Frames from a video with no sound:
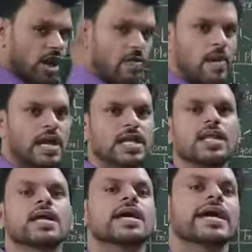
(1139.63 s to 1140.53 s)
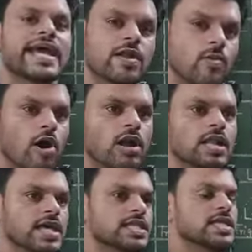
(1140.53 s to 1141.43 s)
orbital
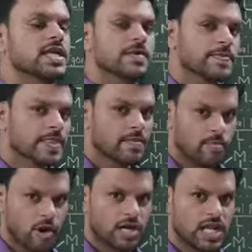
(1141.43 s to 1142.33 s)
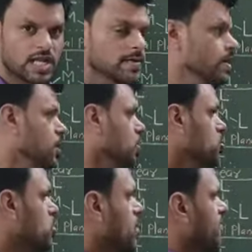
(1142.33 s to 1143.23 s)
involved in the bonding.
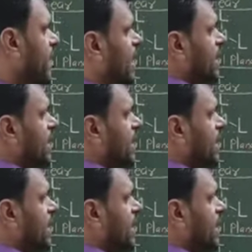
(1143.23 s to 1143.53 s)
So if I